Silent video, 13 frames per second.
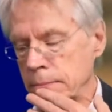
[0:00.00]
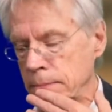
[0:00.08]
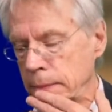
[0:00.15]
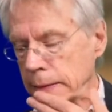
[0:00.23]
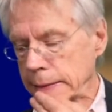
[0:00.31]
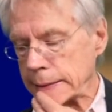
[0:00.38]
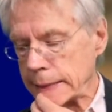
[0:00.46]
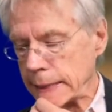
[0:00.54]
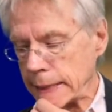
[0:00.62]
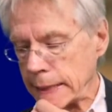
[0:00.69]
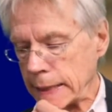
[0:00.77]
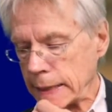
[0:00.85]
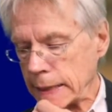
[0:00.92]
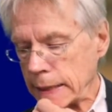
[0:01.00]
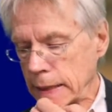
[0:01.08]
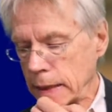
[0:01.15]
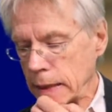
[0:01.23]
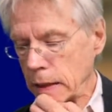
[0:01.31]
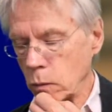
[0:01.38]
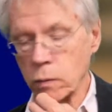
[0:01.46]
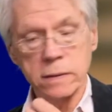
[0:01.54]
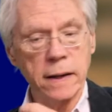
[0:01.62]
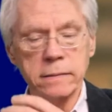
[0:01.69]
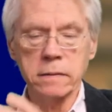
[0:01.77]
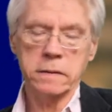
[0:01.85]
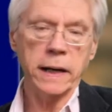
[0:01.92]
let's say, a
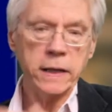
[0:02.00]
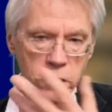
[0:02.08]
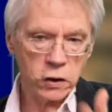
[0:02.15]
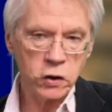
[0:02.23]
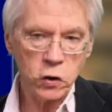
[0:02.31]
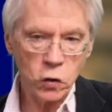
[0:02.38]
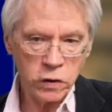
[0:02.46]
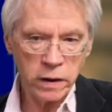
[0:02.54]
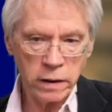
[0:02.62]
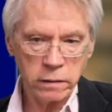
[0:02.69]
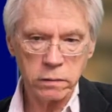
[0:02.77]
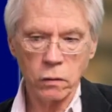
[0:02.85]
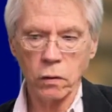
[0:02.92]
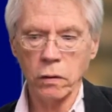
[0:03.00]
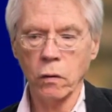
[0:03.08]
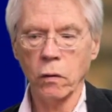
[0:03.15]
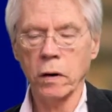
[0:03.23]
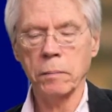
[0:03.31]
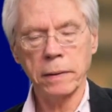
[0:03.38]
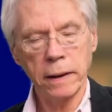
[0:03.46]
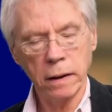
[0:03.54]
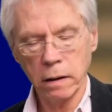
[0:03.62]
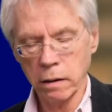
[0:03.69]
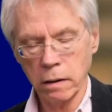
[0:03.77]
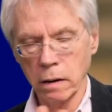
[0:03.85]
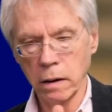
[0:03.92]
resuscitation unit or
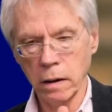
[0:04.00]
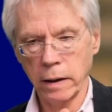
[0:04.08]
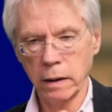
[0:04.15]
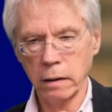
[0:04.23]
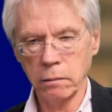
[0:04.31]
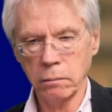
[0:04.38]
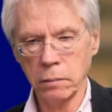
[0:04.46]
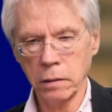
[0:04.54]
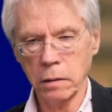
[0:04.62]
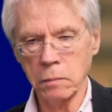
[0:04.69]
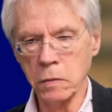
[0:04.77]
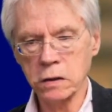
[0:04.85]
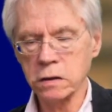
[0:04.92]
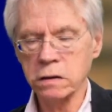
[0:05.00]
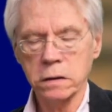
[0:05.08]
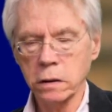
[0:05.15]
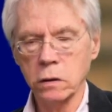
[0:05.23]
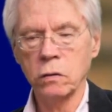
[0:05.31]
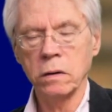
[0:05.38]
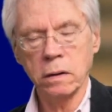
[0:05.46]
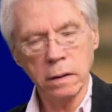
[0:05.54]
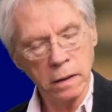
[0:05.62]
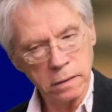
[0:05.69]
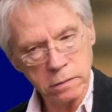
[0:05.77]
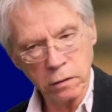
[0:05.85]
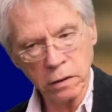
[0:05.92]
a emergency unit in
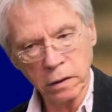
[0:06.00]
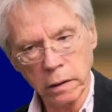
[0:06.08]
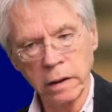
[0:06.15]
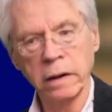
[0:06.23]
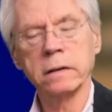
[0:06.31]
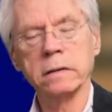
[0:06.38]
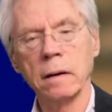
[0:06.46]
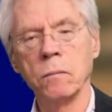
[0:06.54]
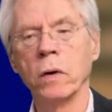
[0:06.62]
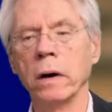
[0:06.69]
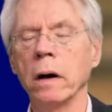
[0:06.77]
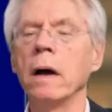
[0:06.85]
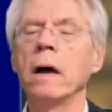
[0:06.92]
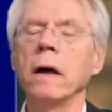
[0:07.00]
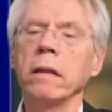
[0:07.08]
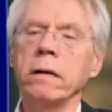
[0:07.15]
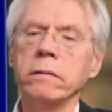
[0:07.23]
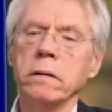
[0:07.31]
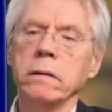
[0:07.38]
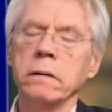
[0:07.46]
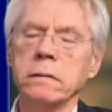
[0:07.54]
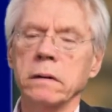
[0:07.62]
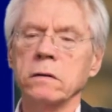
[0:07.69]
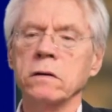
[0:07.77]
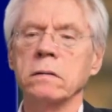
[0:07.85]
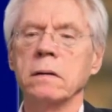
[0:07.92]
a certain clinic somewhere. These are
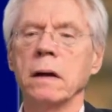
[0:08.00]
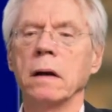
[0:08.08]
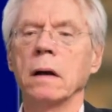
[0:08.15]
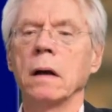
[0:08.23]
decisions that